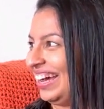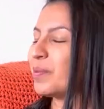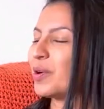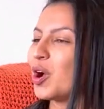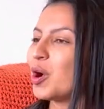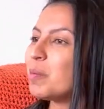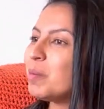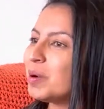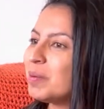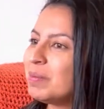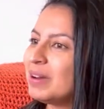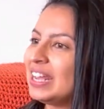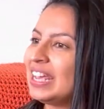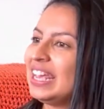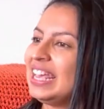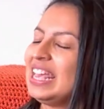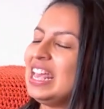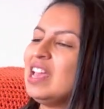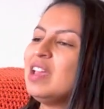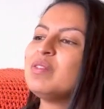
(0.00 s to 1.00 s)

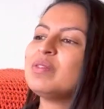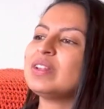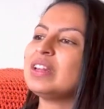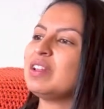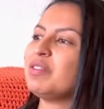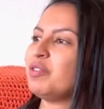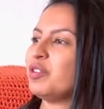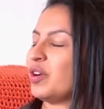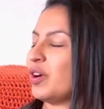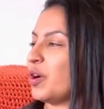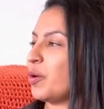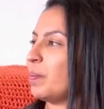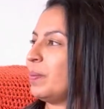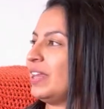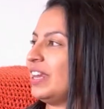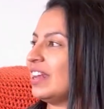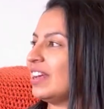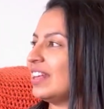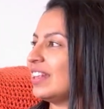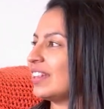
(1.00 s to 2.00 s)
Probably, even if your
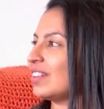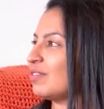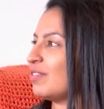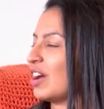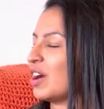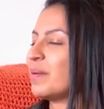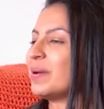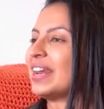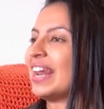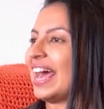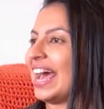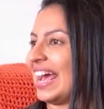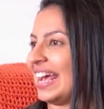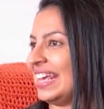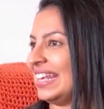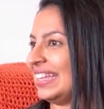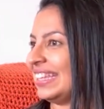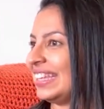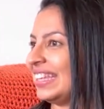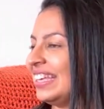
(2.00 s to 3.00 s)
opinion is very
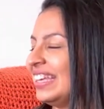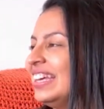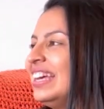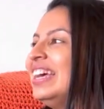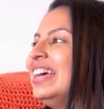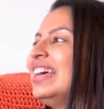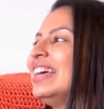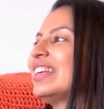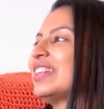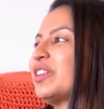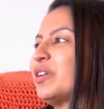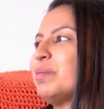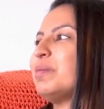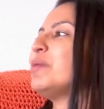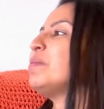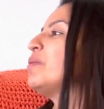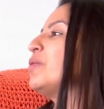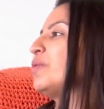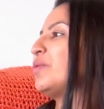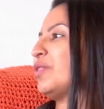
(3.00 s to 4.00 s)
nice, some
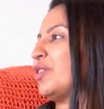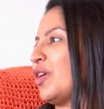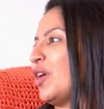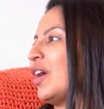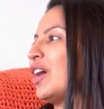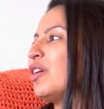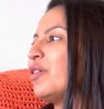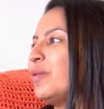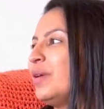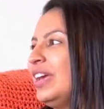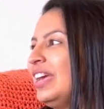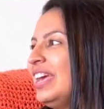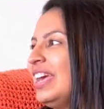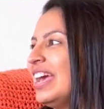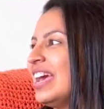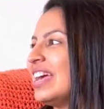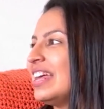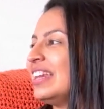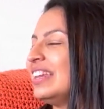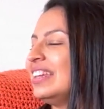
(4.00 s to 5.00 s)
people will not
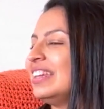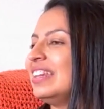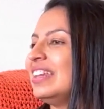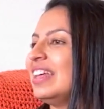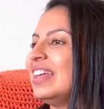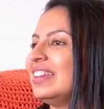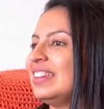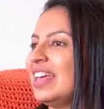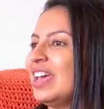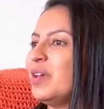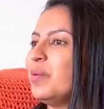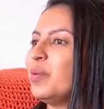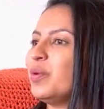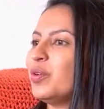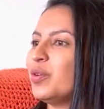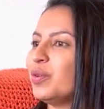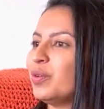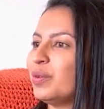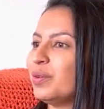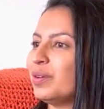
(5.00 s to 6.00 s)
agree and they
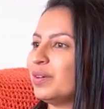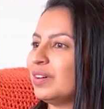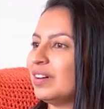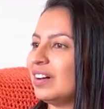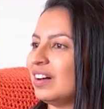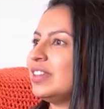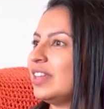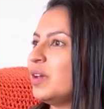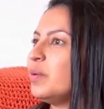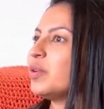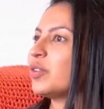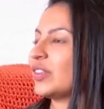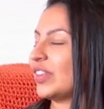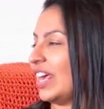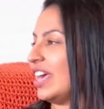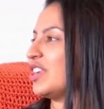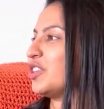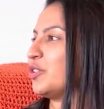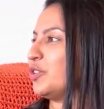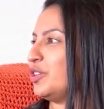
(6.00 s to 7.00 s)
will
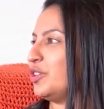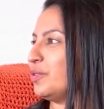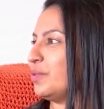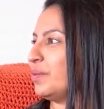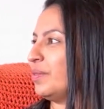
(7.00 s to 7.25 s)
say to you.